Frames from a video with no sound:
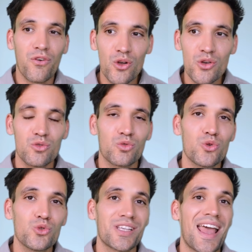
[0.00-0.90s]
follow the
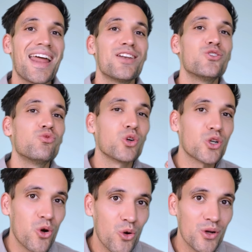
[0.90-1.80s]
rules, and
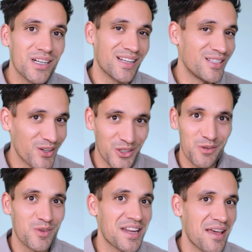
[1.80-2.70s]
record and
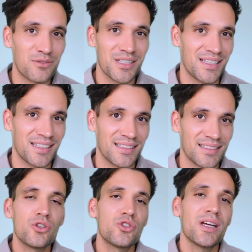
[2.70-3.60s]
document everything.
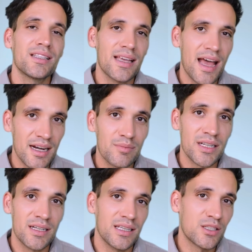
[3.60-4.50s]
Contract
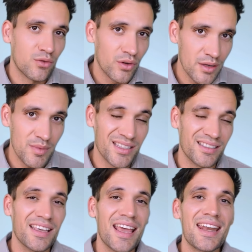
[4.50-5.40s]
admin is
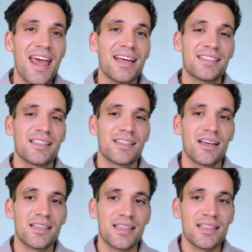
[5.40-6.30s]
fundamentally an
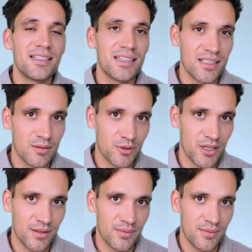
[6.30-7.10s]
exercise in discipline.